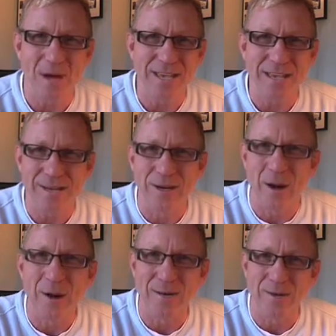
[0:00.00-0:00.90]

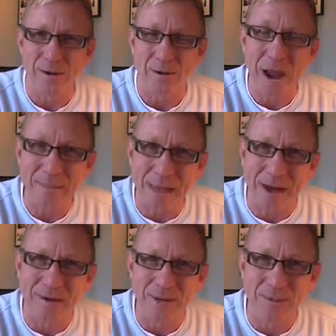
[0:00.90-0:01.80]
I've got a great
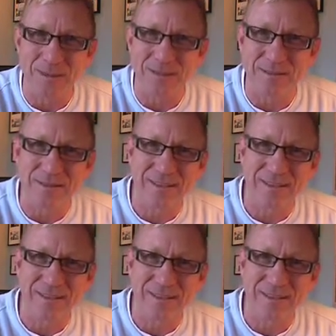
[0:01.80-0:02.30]
marriage, but